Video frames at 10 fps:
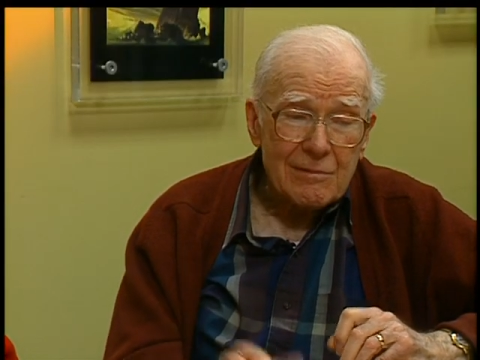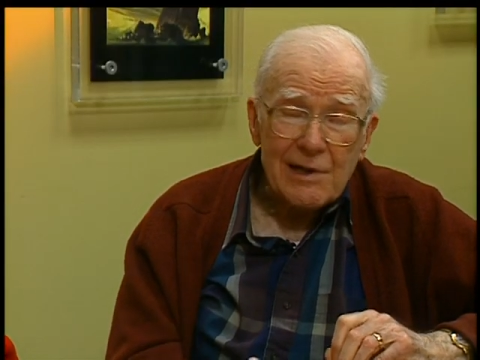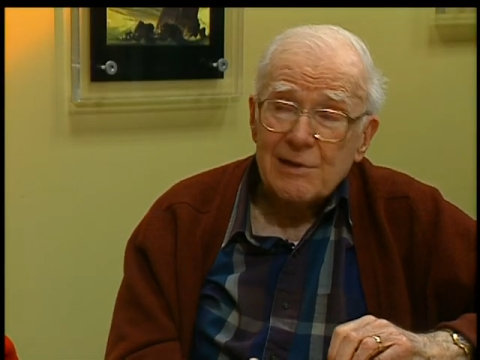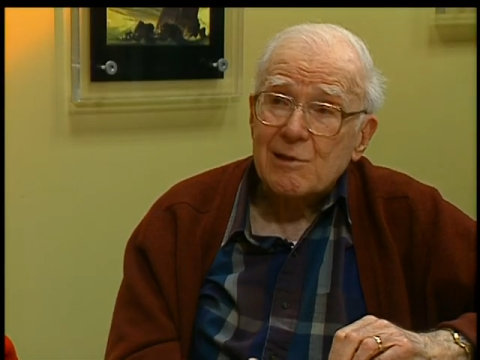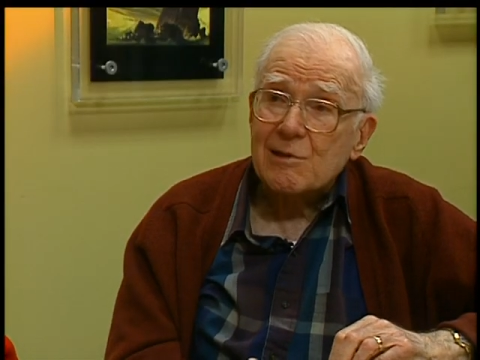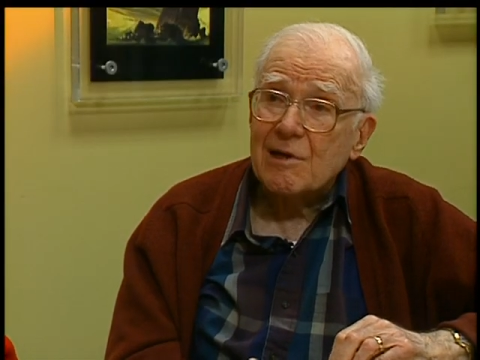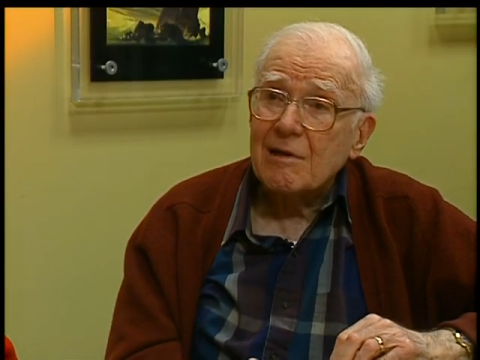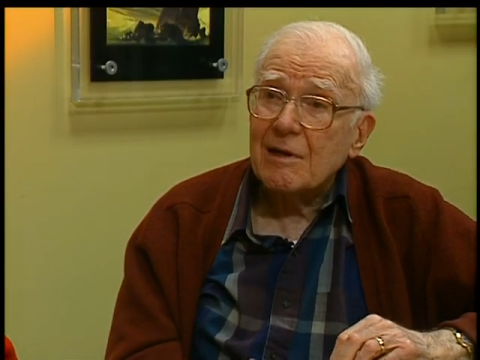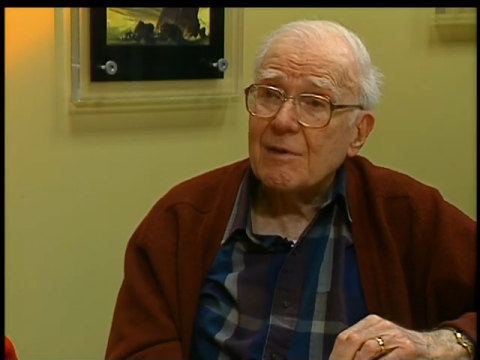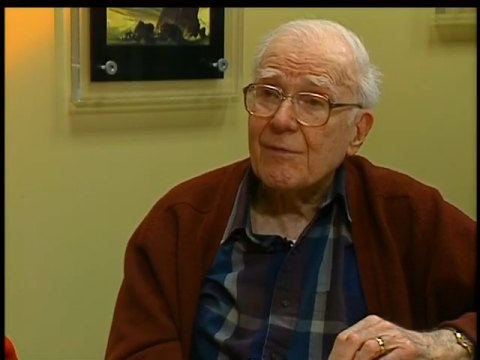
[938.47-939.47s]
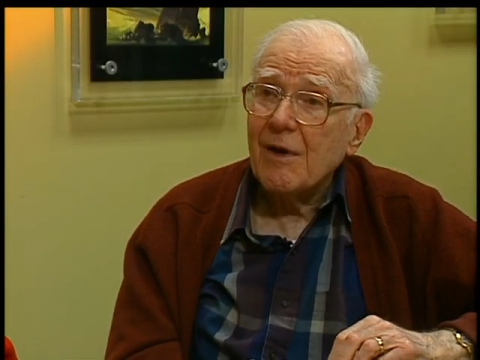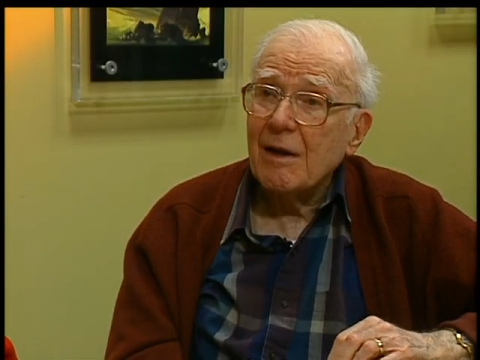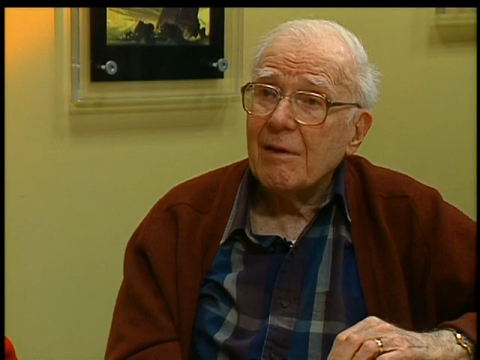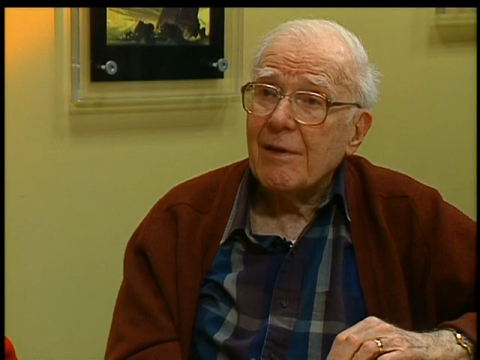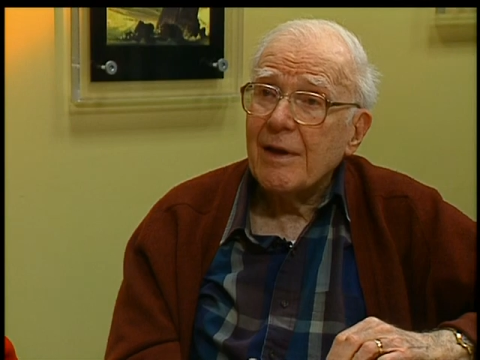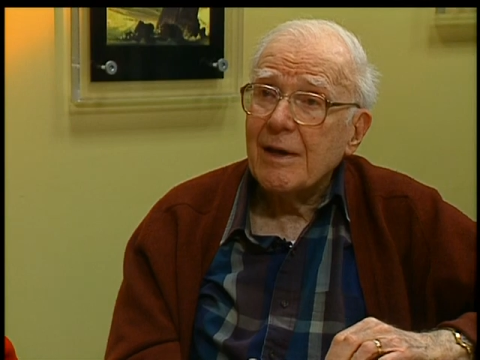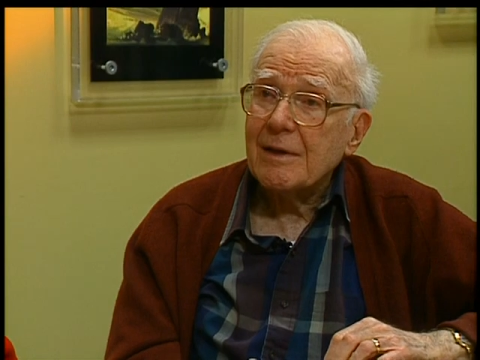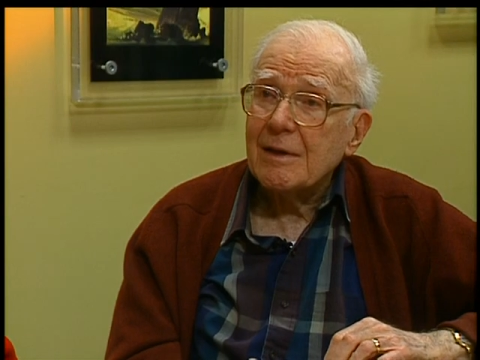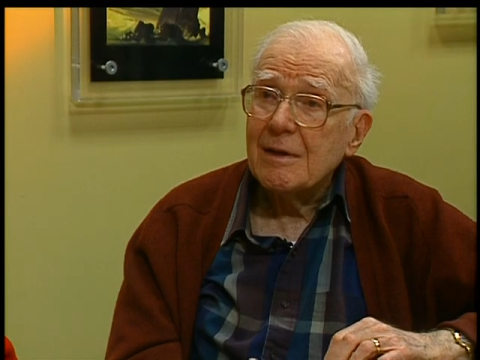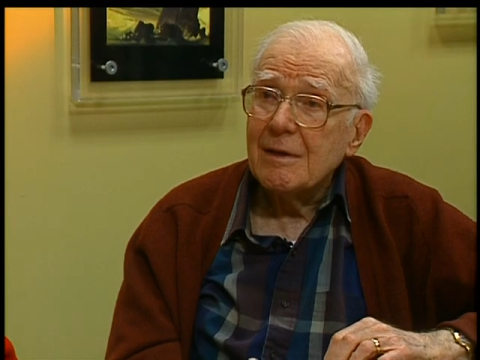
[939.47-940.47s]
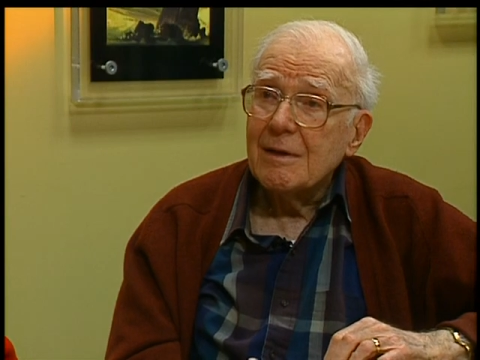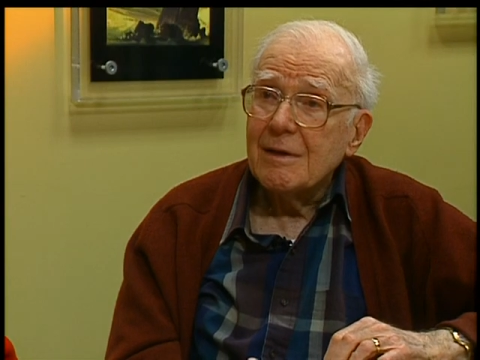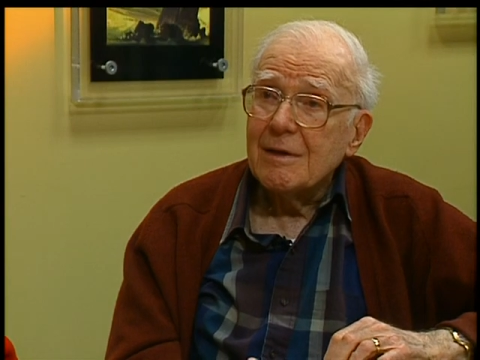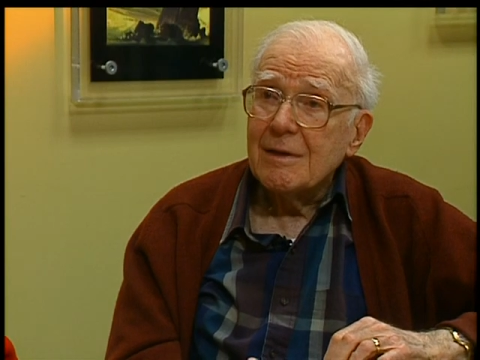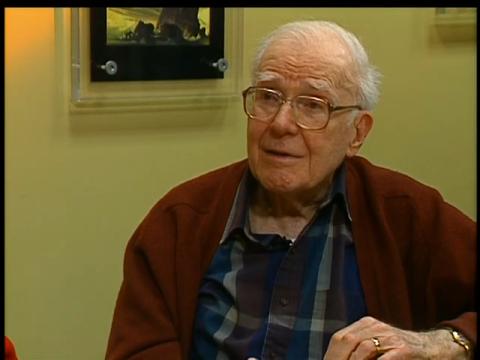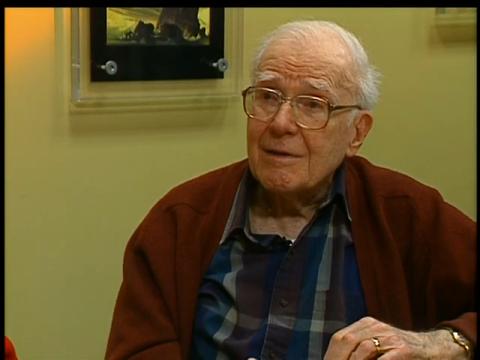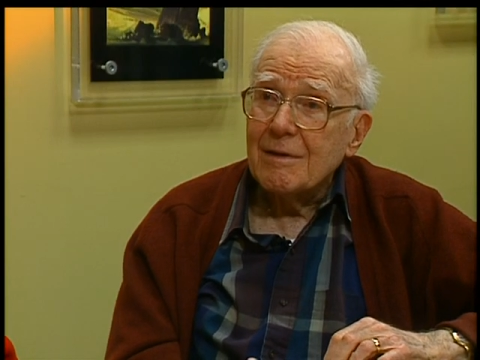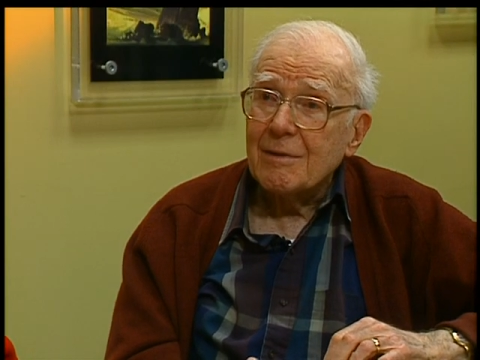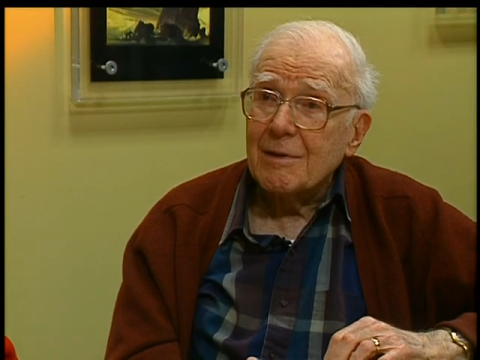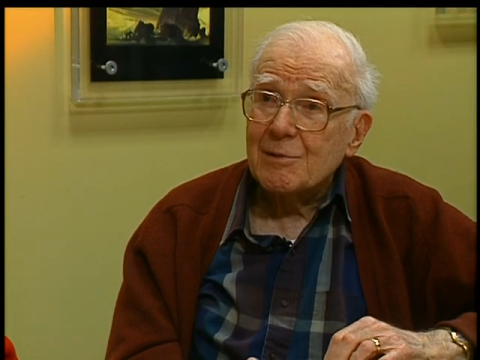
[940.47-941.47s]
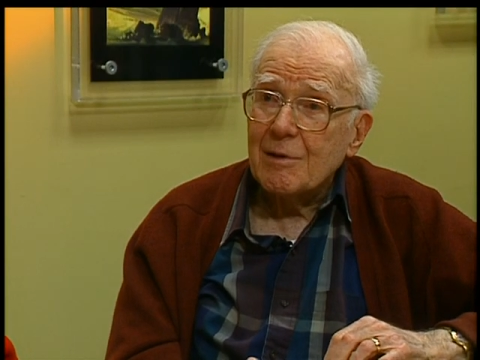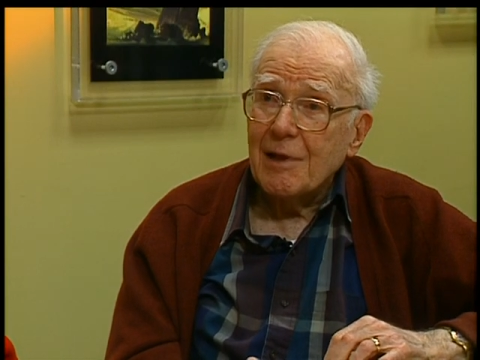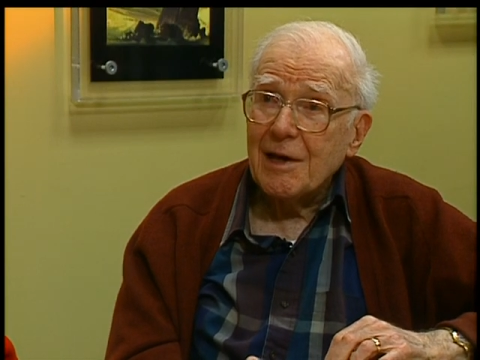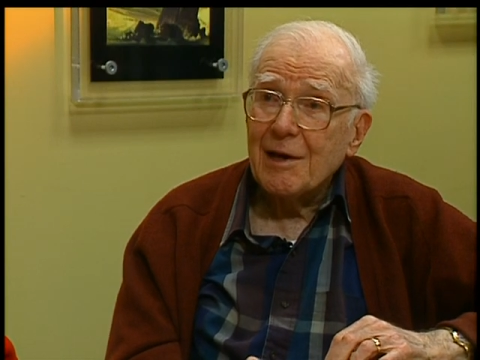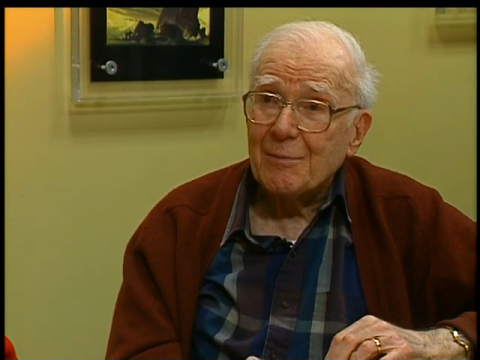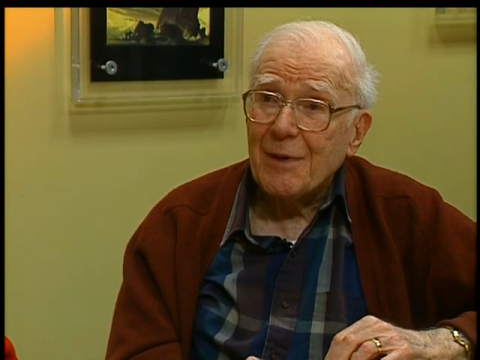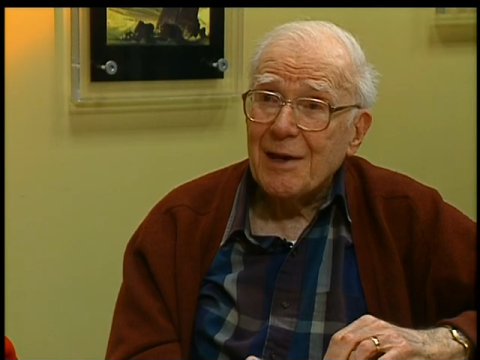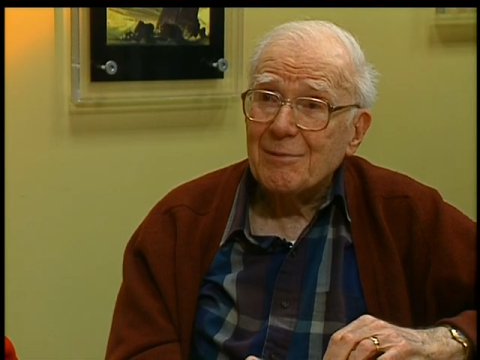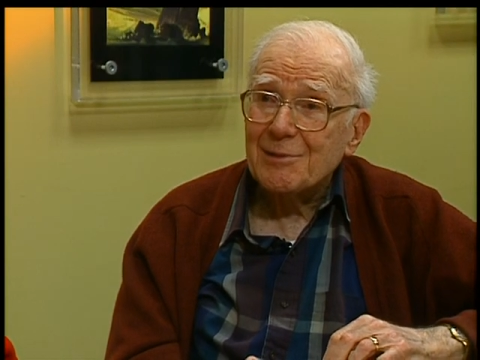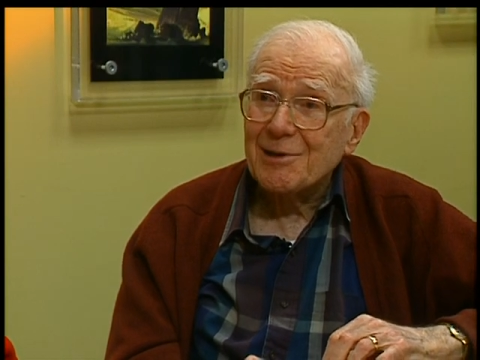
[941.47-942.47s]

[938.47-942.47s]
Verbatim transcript: necessarily follow that. This layout man would